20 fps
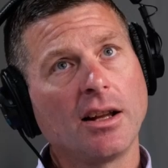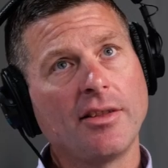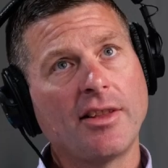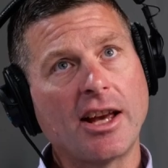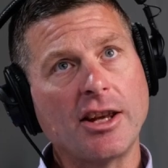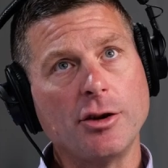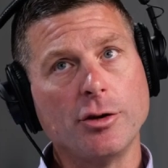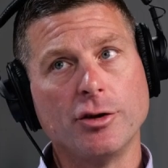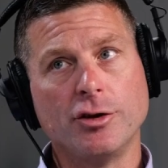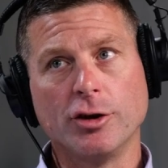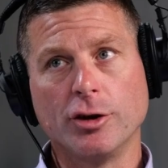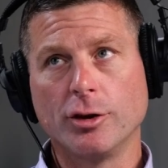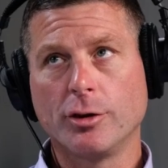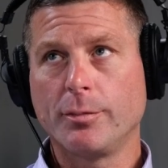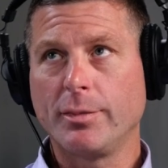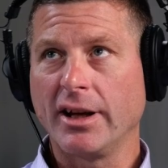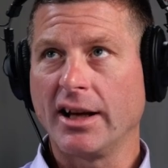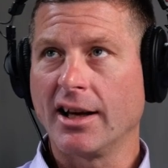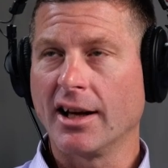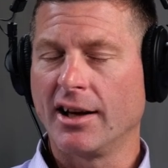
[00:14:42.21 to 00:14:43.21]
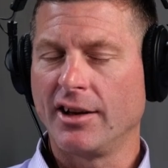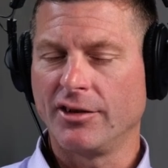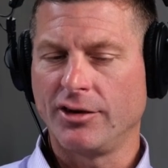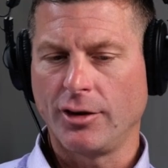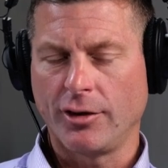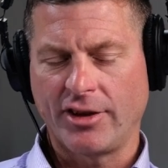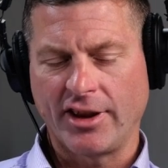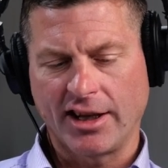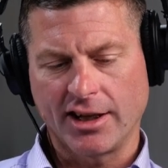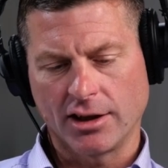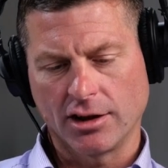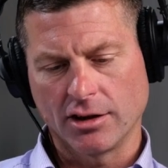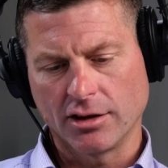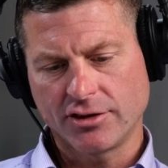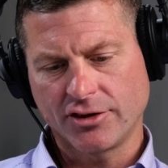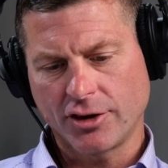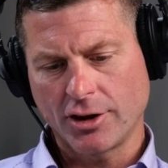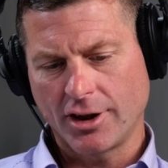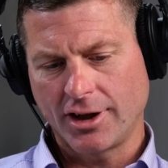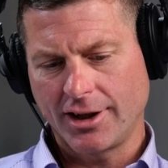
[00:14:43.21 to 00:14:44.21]
that you do because you think it
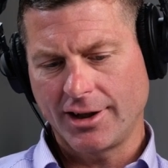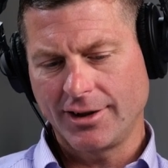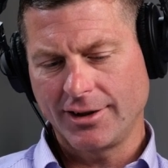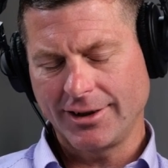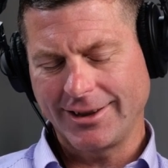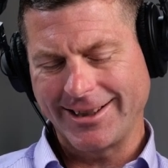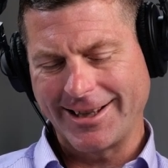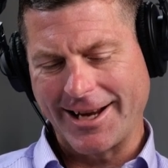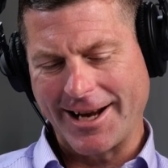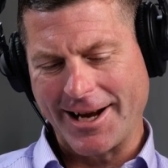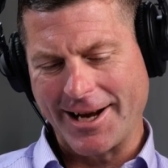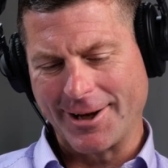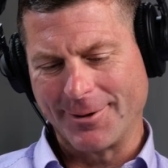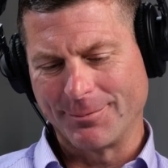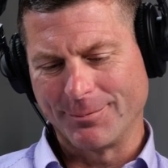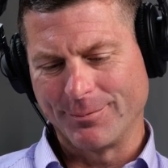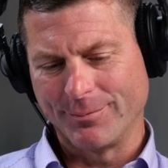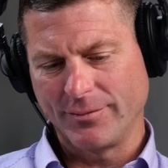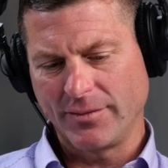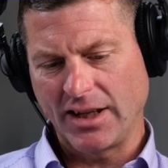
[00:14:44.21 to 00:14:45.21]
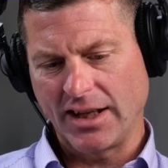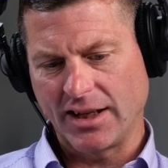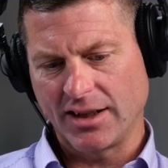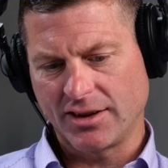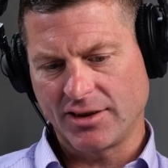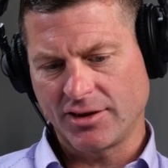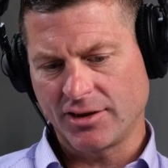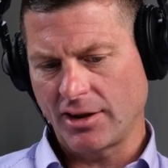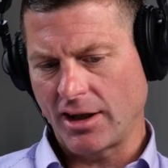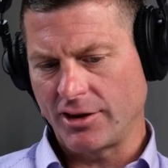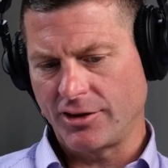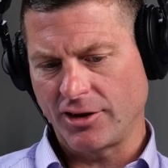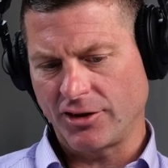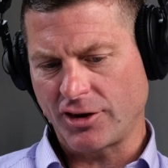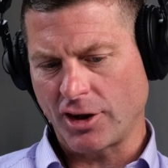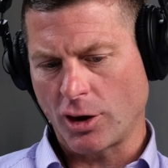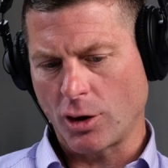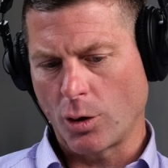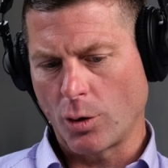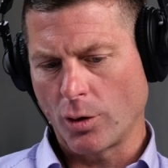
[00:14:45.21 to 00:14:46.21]
looks good. It's
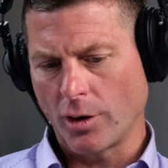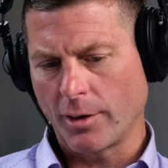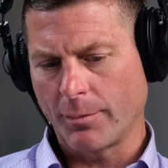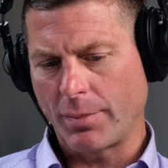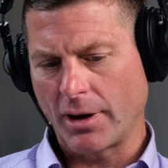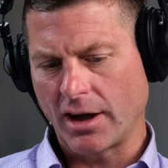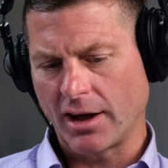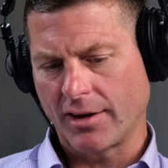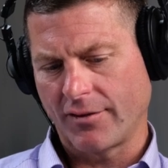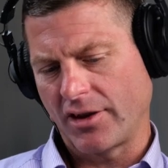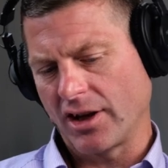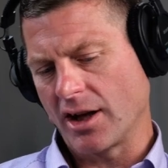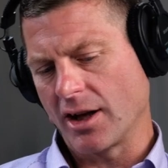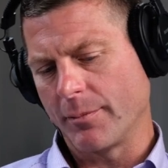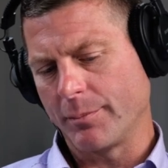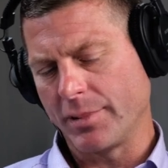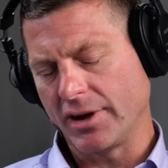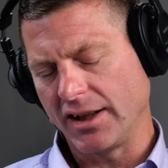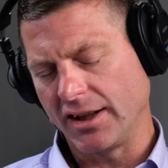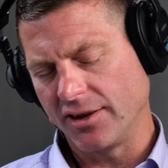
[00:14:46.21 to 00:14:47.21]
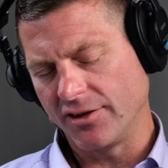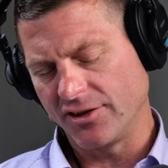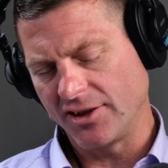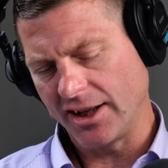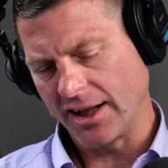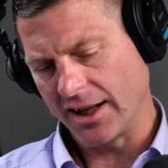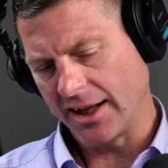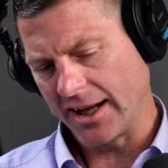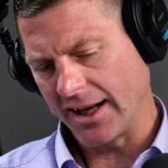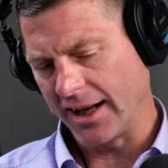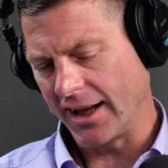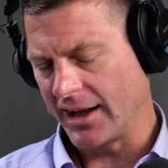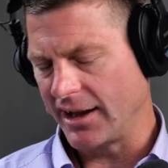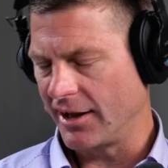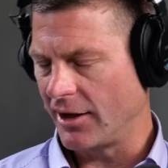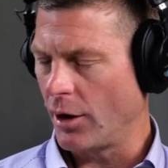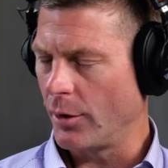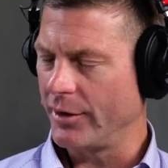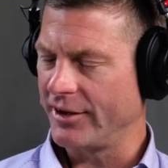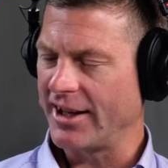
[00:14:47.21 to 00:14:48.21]
just a core part of the company's DNA, and
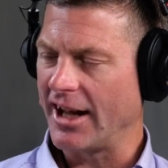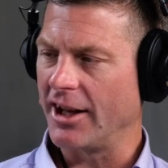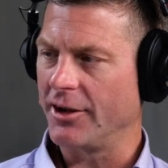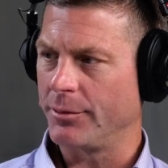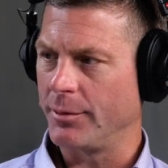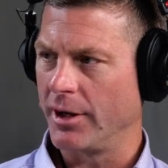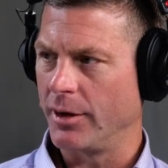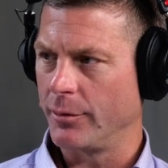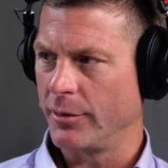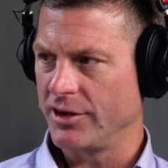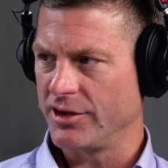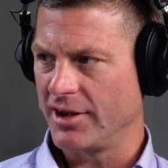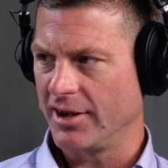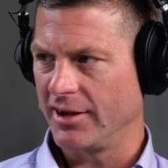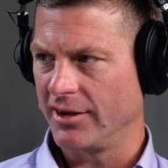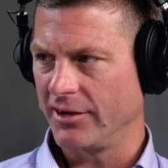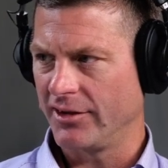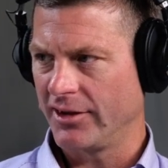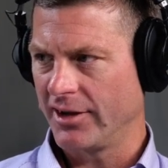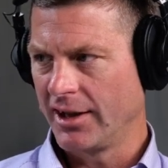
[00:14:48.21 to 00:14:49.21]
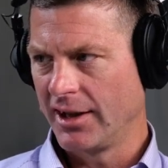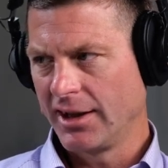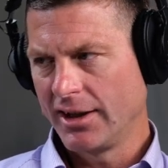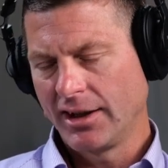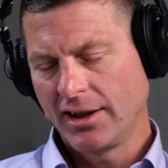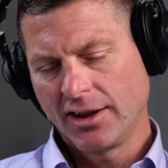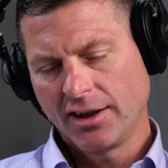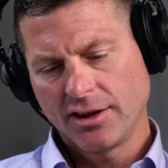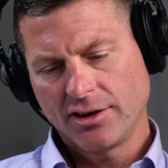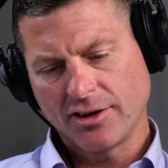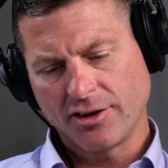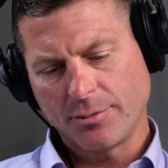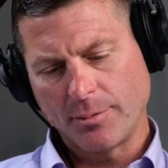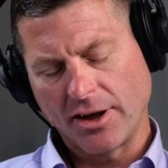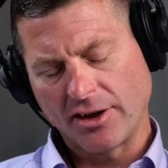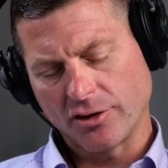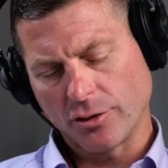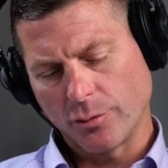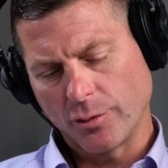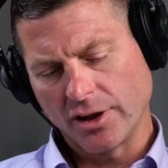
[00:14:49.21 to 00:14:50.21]
it always has been, which is just
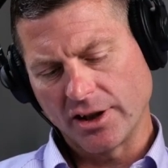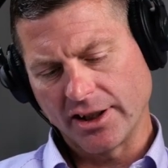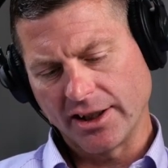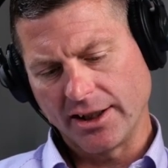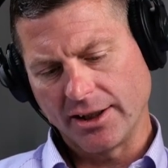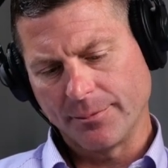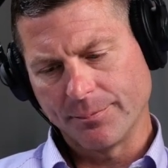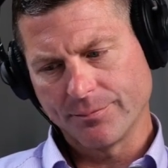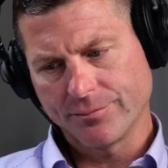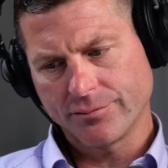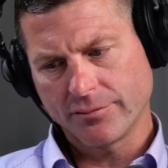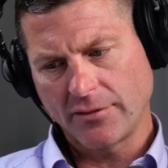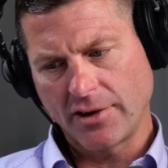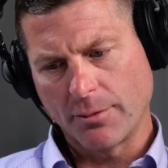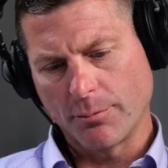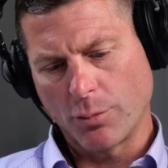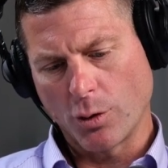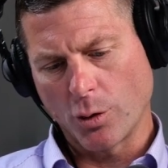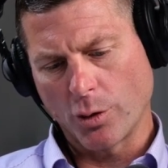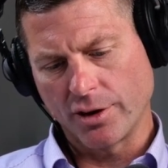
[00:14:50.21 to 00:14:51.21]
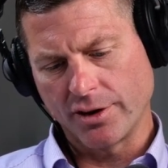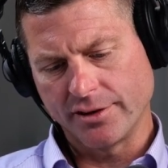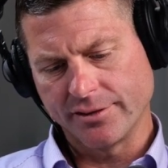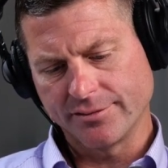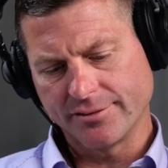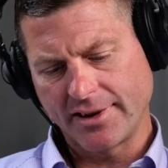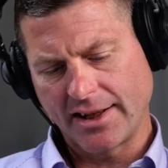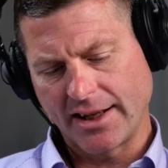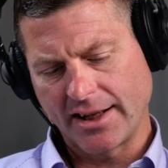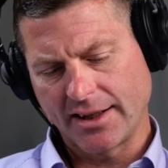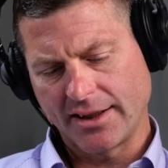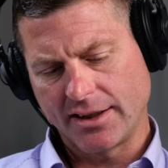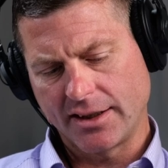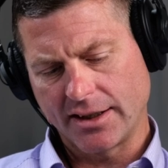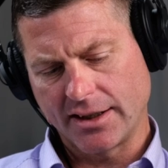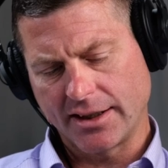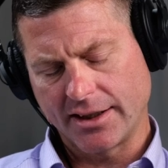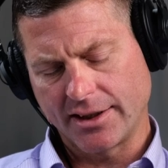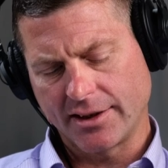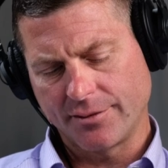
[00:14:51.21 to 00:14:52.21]
makes it really important
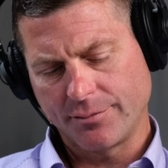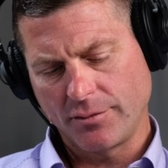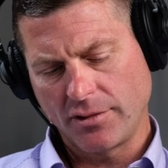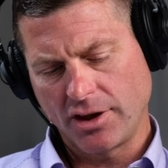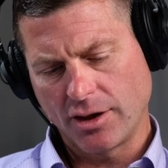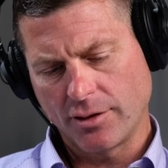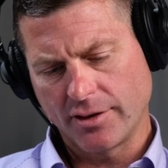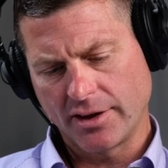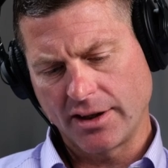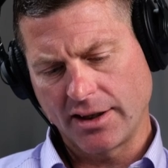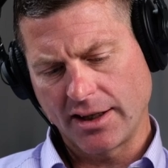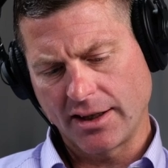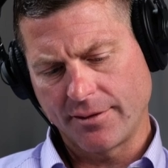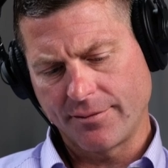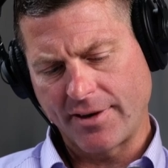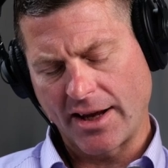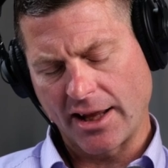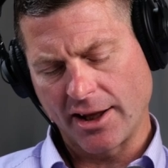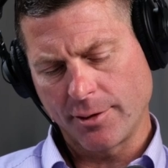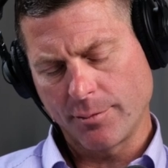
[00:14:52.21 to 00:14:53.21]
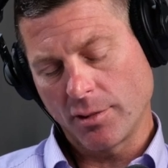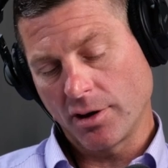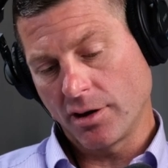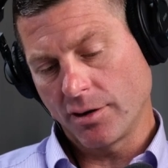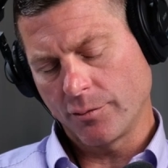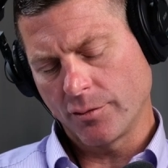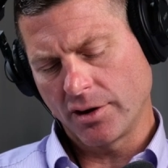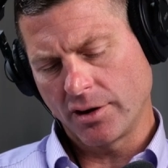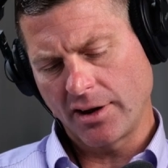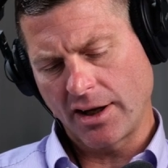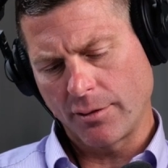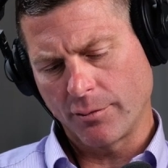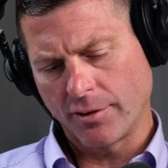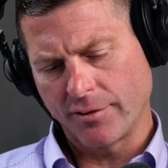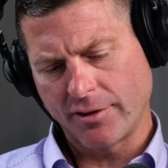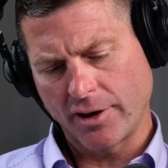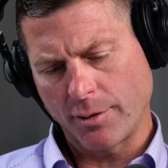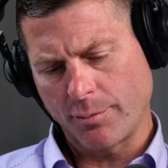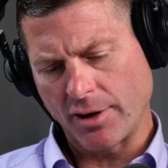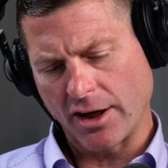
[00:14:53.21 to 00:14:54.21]
and and valuable. And
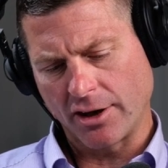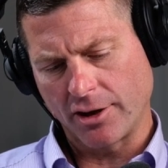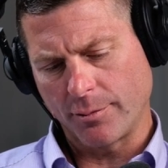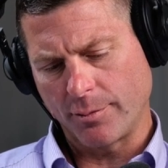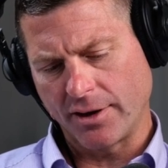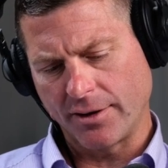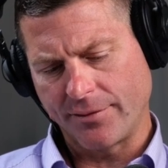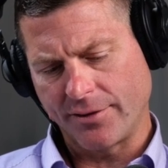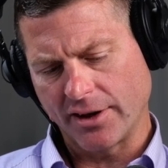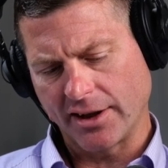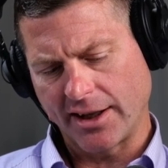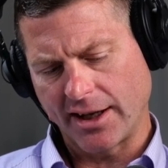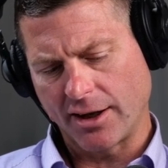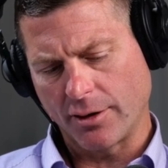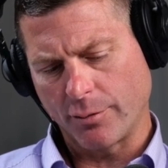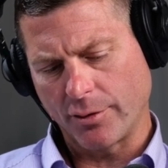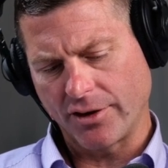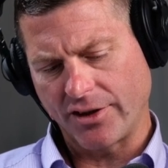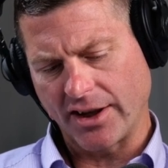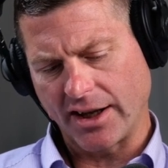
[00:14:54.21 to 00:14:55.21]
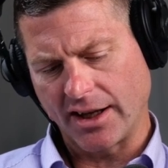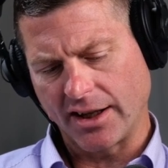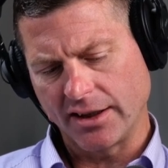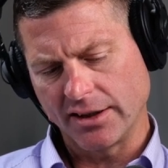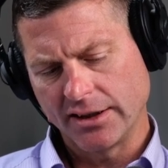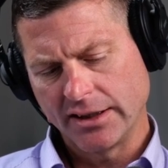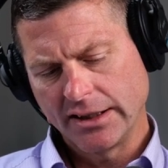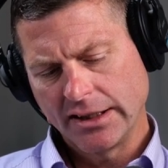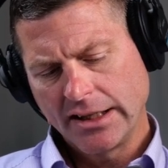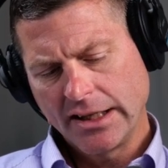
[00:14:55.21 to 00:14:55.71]
we're very proud to be affiliated with that.